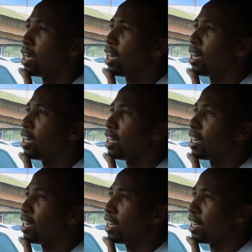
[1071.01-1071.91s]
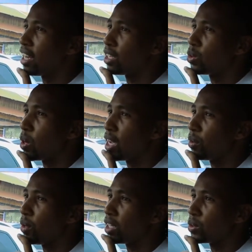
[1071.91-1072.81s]
and that's why
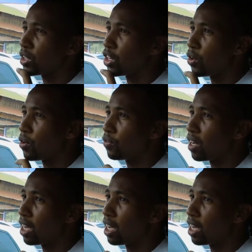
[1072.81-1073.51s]
we are talking of